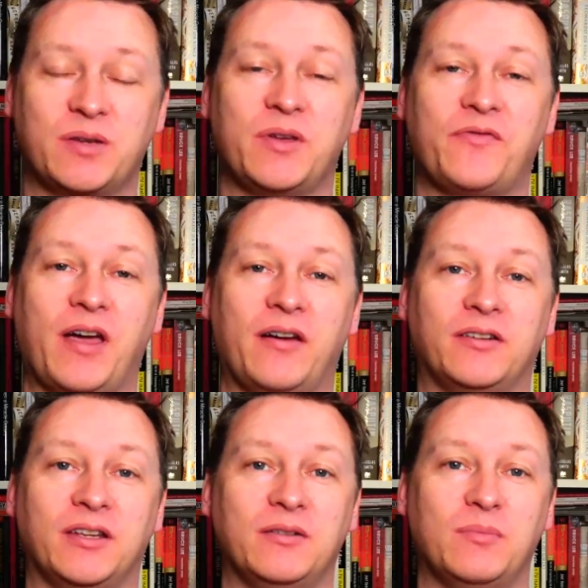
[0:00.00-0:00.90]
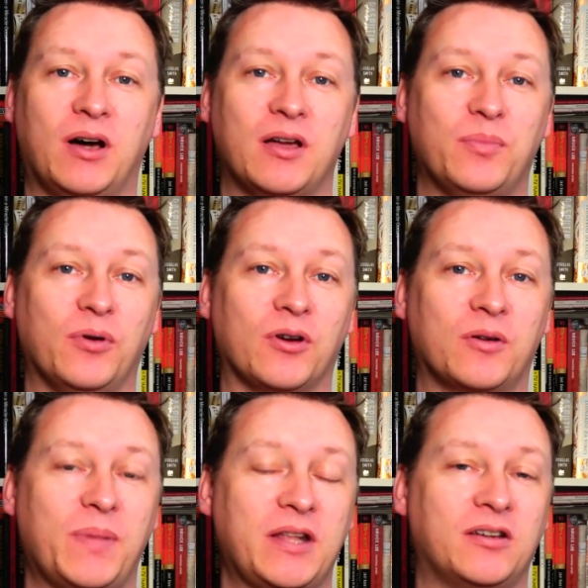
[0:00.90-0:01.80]
can be found in my
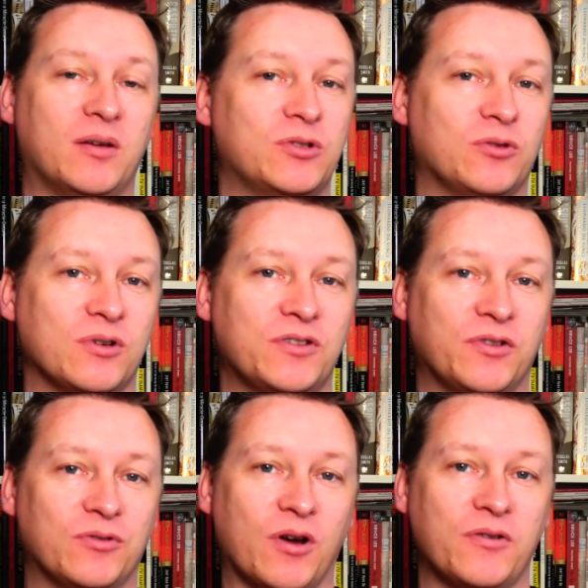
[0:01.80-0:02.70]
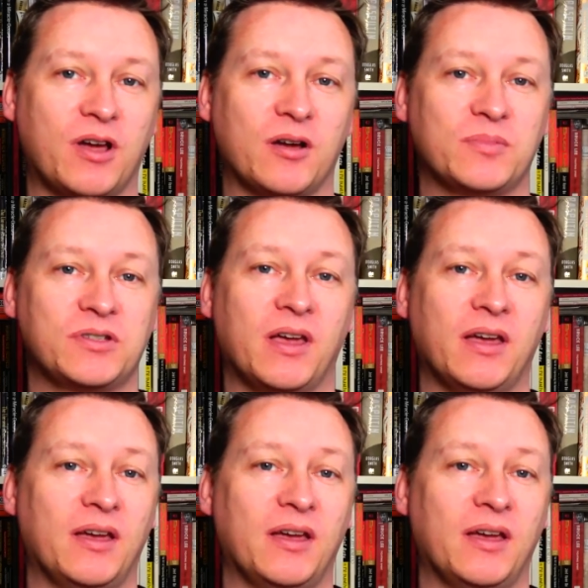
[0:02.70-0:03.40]
book, Bedtime Stories for Grownups.